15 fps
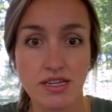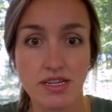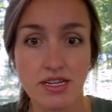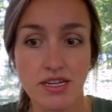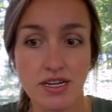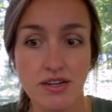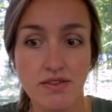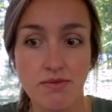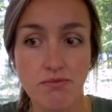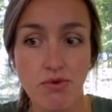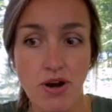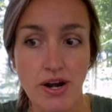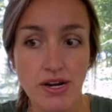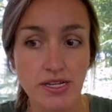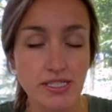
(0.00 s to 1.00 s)
the
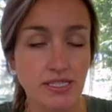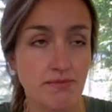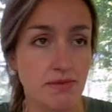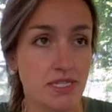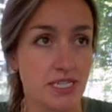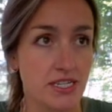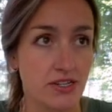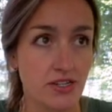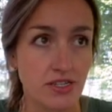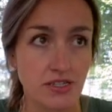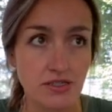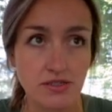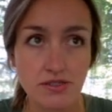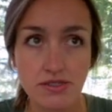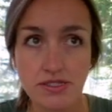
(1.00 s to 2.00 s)
products and
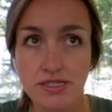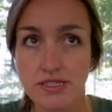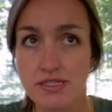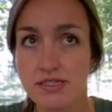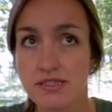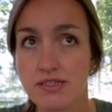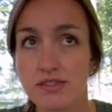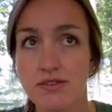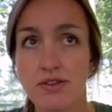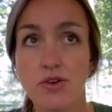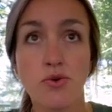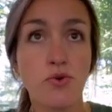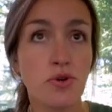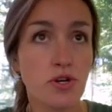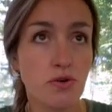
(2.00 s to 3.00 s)
materials,
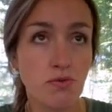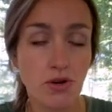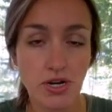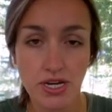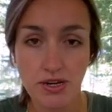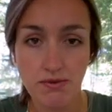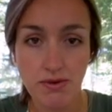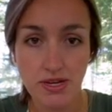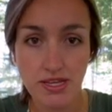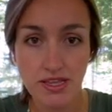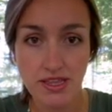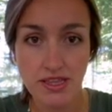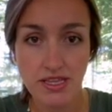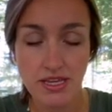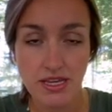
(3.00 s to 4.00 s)
who you're working
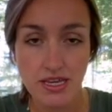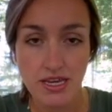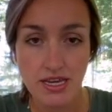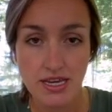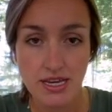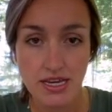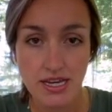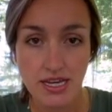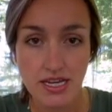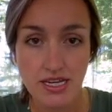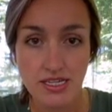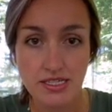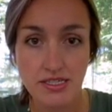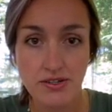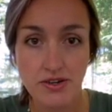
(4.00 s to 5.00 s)
with.
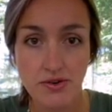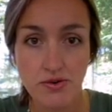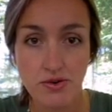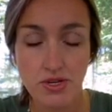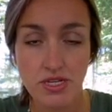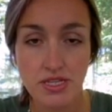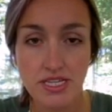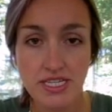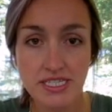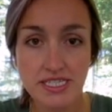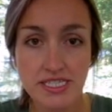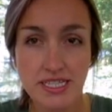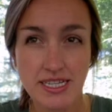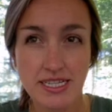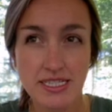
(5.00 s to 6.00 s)
And,
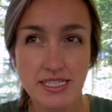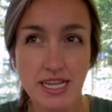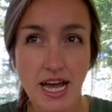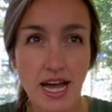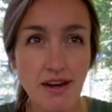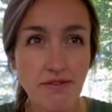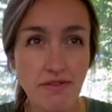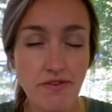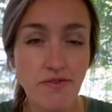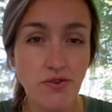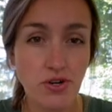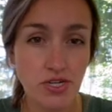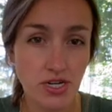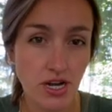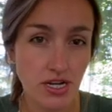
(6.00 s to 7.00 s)
this is kind of a
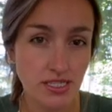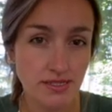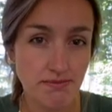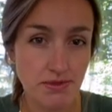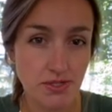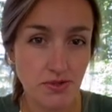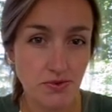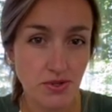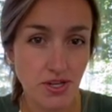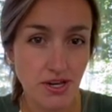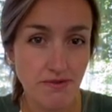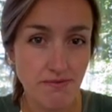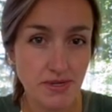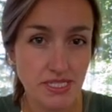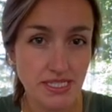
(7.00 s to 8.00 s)
foreign concept to a lot
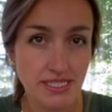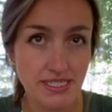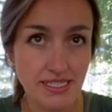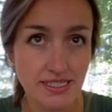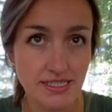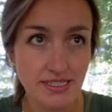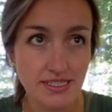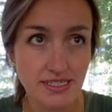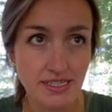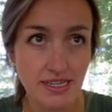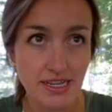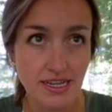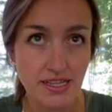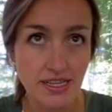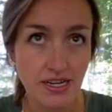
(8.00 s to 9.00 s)
of businesses
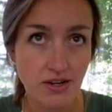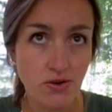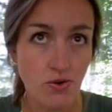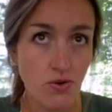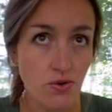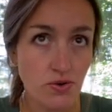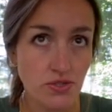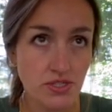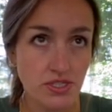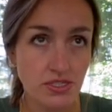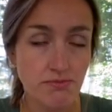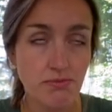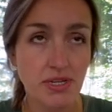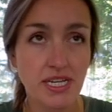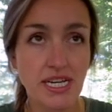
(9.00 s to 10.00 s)
that are
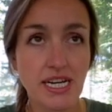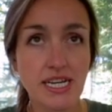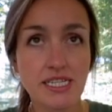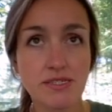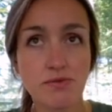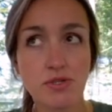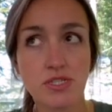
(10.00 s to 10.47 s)
older because we're